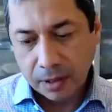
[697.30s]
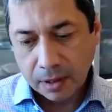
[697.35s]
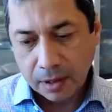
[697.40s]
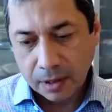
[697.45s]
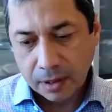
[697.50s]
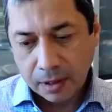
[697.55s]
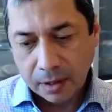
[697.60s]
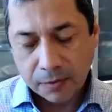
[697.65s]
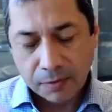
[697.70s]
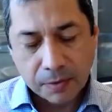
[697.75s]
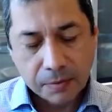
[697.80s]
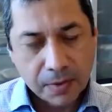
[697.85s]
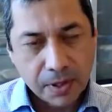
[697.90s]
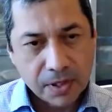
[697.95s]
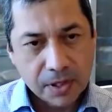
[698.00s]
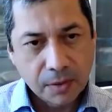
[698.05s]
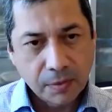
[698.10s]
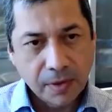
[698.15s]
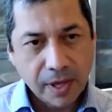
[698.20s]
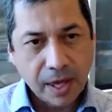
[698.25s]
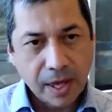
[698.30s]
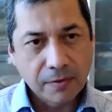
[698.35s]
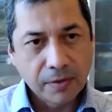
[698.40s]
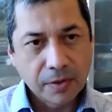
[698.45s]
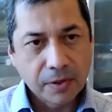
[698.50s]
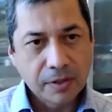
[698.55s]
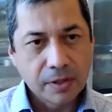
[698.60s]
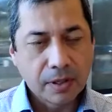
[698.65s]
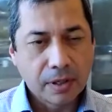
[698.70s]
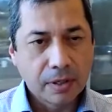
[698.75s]
information that we have
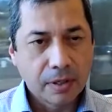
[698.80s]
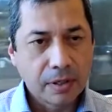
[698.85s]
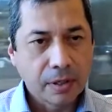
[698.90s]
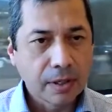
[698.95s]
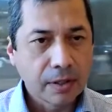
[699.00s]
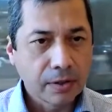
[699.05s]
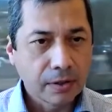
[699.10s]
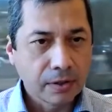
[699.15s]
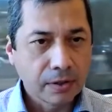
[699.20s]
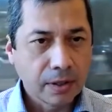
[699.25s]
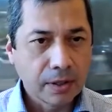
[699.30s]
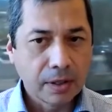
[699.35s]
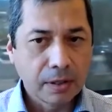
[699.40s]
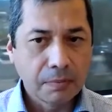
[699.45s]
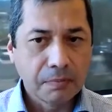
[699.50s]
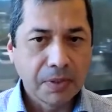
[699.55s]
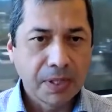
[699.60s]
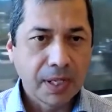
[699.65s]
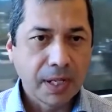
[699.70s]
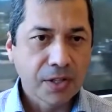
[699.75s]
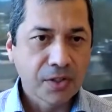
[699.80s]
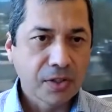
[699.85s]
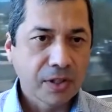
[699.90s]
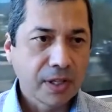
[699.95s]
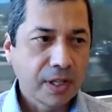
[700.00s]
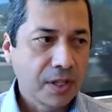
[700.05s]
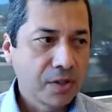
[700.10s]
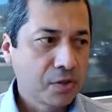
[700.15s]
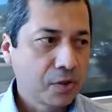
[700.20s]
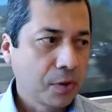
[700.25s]
on another pediatric
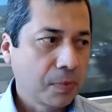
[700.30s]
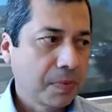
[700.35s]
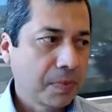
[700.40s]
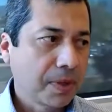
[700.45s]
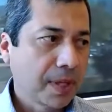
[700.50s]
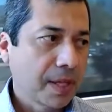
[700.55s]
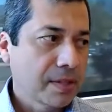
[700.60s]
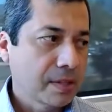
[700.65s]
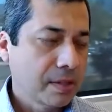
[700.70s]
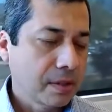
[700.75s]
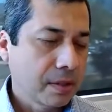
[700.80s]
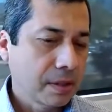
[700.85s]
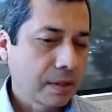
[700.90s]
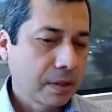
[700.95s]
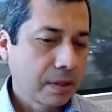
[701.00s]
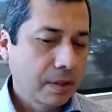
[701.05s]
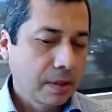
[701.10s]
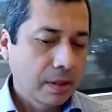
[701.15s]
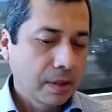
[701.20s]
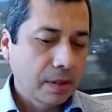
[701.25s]
age group, and that's the